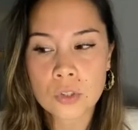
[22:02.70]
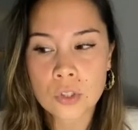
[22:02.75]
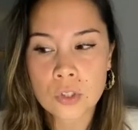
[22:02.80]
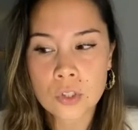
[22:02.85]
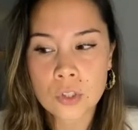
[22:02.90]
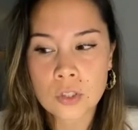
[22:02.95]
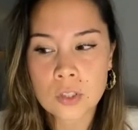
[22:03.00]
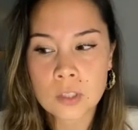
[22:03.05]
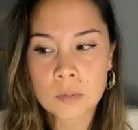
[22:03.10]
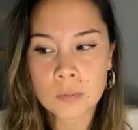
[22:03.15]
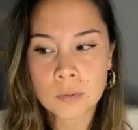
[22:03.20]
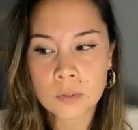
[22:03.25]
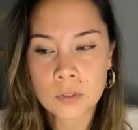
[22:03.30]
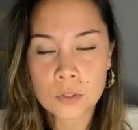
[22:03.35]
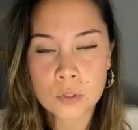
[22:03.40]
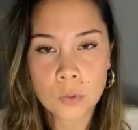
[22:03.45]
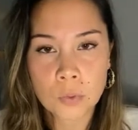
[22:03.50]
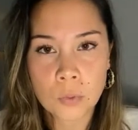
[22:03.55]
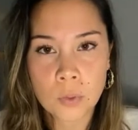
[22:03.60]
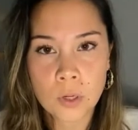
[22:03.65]
new to the
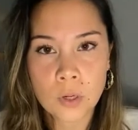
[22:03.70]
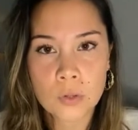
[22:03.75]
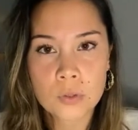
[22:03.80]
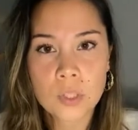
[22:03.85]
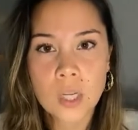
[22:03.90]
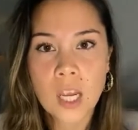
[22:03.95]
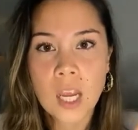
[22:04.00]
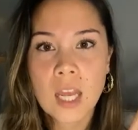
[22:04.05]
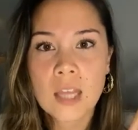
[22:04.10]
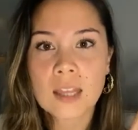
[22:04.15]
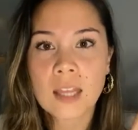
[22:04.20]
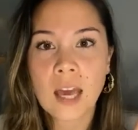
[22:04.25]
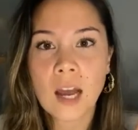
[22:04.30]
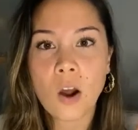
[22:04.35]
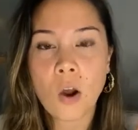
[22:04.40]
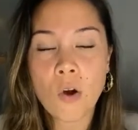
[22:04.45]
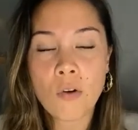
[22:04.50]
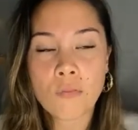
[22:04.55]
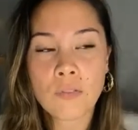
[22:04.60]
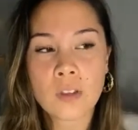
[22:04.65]
spiritual world,
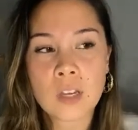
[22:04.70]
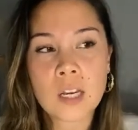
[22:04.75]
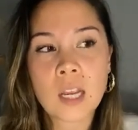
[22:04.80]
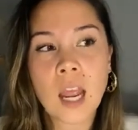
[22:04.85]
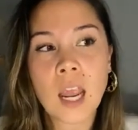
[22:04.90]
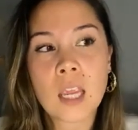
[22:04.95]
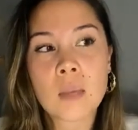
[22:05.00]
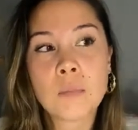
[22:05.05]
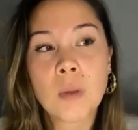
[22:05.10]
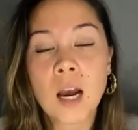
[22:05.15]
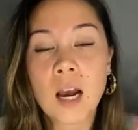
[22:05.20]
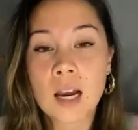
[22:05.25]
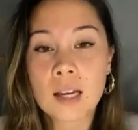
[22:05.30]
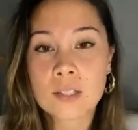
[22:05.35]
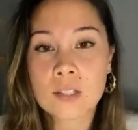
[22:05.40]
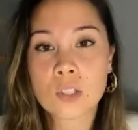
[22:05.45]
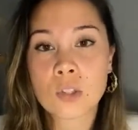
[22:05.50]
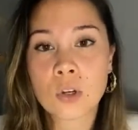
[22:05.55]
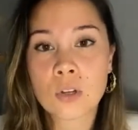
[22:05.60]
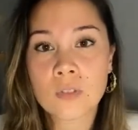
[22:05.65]
that often a
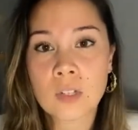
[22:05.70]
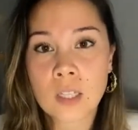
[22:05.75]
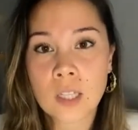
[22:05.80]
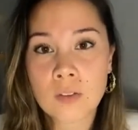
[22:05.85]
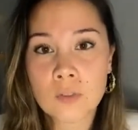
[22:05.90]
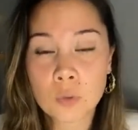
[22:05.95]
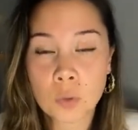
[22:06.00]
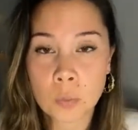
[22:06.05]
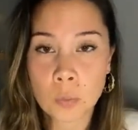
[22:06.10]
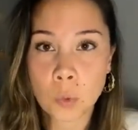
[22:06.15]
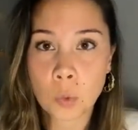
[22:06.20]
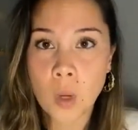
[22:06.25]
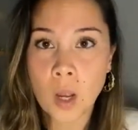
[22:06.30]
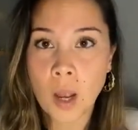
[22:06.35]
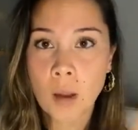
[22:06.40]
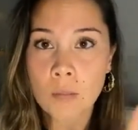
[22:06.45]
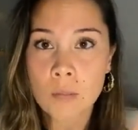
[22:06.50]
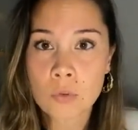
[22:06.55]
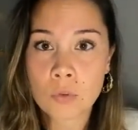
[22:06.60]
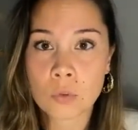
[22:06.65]
passed over loved one will
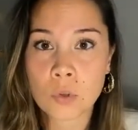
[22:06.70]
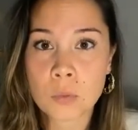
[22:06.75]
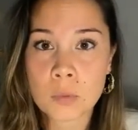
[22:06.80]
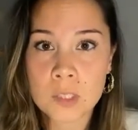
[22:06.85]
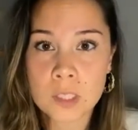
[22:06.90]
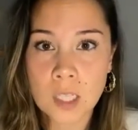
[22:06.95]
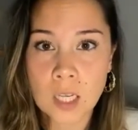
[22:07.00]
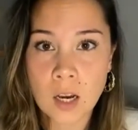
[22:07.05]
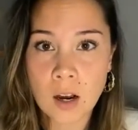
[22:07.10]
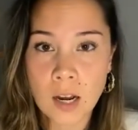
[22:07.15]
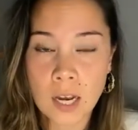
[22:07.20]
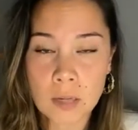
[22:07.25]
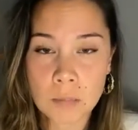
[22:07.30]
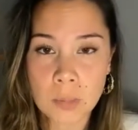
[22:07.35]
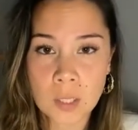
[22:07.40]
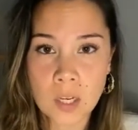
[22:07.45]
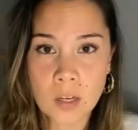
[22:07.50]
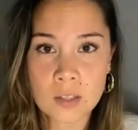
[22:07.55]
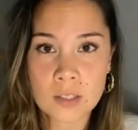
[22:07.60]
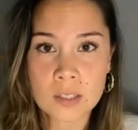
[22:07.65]
come through as a guide,
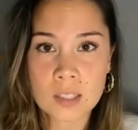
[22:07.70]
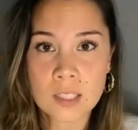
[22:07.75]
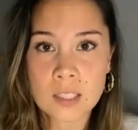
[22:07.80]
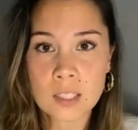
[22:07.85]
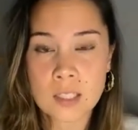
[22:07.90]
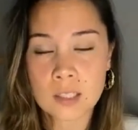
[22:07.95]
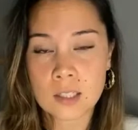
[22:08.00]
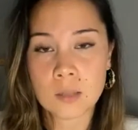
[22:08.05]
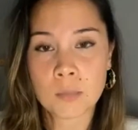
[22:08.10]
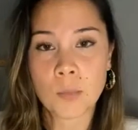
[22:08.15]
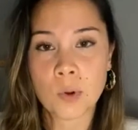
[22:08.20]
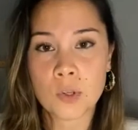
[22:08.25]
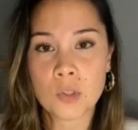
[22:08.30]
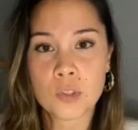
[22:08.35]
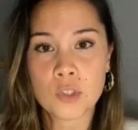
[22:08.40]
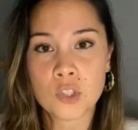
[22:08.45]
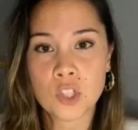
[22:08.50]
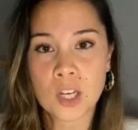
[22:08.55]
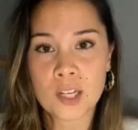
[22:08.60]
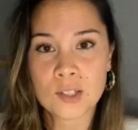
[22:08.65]
because this is the
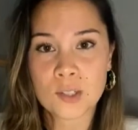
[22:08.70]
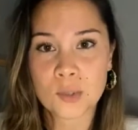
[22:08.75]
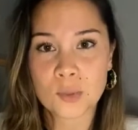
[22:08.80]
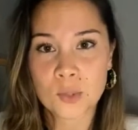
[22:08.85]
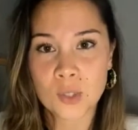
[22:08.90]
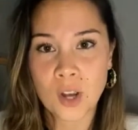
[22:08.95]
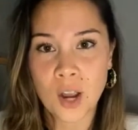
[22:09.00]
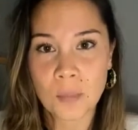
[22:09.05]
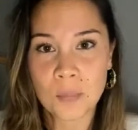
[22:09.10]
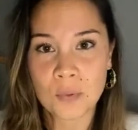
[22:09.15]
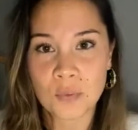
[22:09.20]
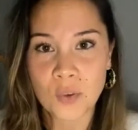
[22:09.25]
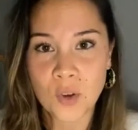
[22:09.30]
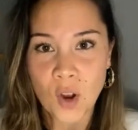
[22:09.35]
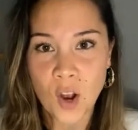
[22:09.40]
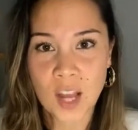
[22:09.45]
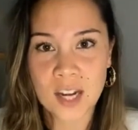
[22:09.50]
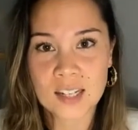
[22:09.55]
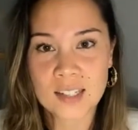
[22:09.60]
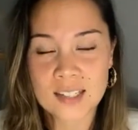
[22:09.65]
most gentle type of
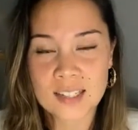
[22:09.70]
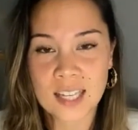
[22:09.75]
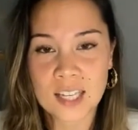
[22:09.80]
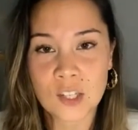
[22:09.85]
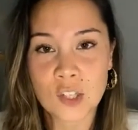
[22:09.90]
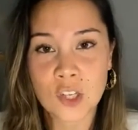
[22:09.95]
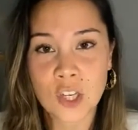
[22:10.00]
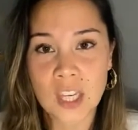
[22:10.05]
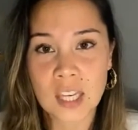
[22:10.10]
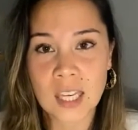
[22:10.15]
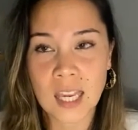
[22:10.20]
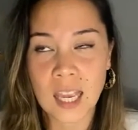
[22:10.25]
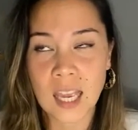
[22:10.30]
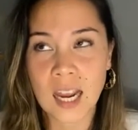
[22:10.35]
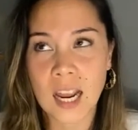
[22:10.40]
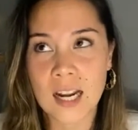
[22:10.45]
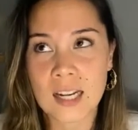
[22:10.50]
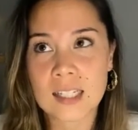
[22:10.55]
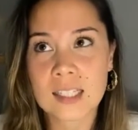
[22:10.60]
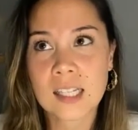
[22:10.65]
guidance that you can
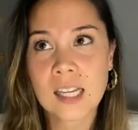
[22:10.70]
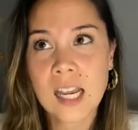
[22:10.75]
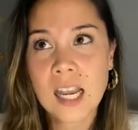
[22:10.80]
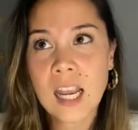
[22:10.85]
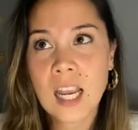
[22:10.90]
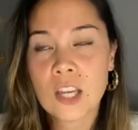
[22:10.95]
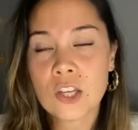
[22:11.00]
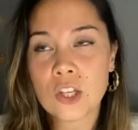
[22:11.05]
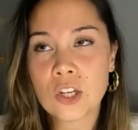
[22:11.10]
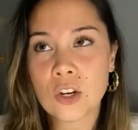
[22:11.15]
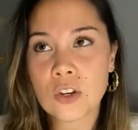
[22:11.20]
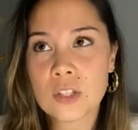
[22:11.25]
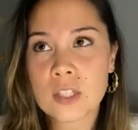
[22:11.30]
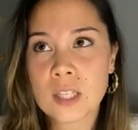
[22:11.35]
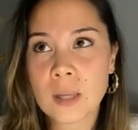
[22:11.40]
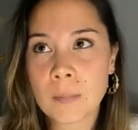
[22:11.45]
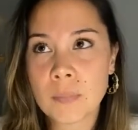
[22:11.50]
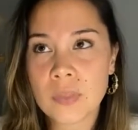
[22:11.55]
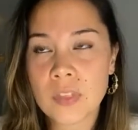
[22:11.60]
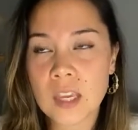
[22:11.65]
get, and
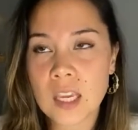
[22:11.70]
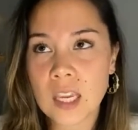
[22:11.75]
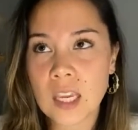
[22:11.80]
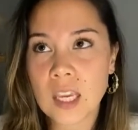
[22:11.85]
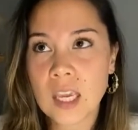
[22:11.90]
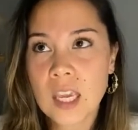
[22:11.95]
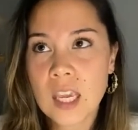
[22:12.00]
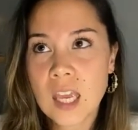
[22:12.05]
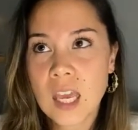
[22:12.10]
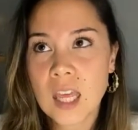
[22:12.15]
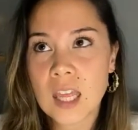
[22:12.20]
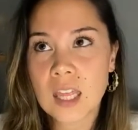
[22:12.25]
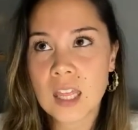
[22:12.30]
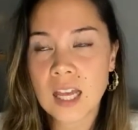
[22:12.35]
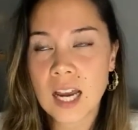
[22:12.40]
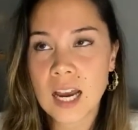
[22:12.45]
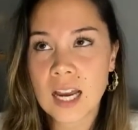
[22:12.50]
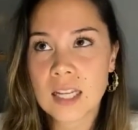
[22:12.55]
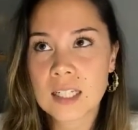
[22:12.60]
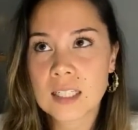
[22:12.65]
something
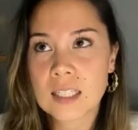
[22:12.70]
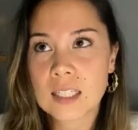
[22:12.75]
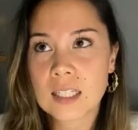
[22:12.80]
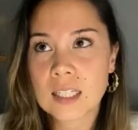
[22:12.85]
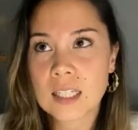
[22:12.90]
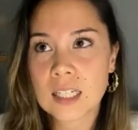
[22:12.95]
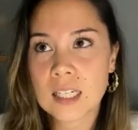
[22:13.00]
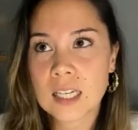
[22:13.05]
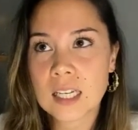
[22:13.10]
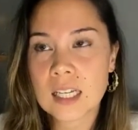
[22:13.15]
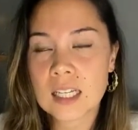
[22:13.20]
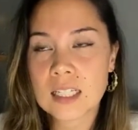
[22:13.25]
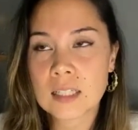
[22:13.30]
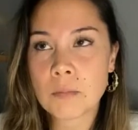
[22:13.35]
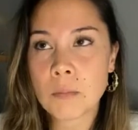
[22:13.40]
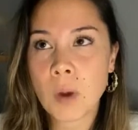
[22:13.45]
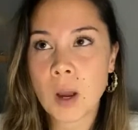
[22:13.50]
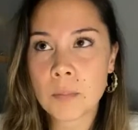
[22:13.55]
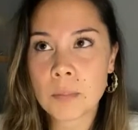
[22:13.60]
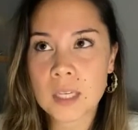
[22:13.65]
that
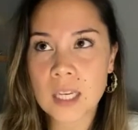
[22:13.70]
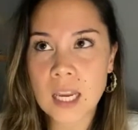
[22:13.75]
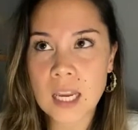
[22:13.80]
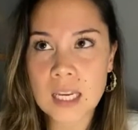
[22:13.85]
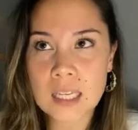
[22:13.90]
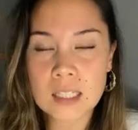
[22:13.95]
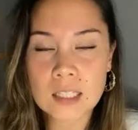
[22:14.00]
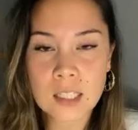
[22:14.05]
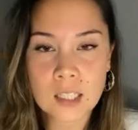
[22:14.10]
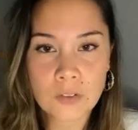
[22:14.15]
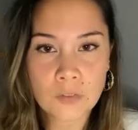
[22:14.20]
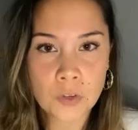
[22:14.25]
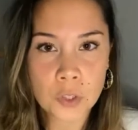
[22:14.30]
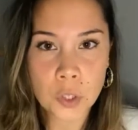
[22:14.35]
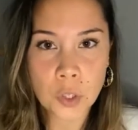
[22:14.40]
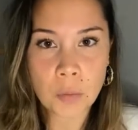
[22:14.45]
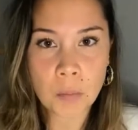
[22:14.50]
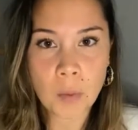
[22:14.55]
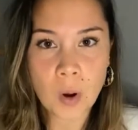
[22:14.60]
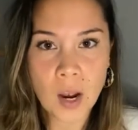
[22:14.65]
might be easier for
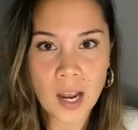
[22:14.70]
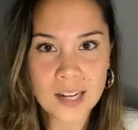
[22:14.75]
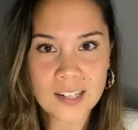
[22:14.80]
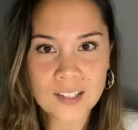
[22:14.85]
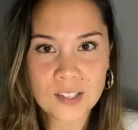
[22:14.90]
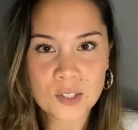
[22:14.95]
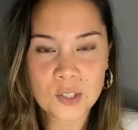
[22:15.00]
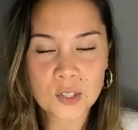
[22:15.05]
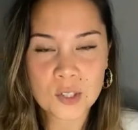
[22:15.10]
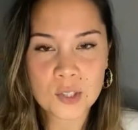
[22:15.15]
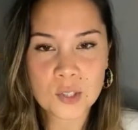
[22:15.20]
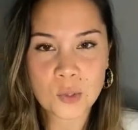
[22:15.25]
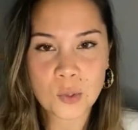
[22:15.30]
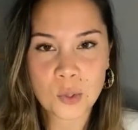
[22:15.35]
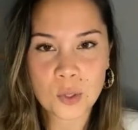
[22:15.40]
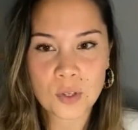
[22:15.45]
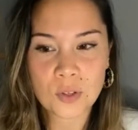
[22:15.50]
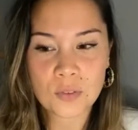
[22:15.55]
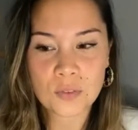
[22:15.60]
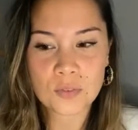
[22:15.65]
your mind to
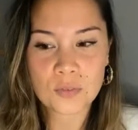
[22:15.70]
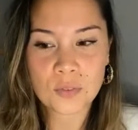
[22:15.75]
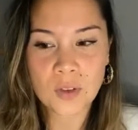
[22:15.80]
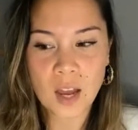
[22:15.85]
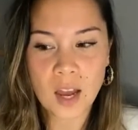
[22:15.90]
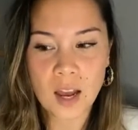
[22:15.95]
sort of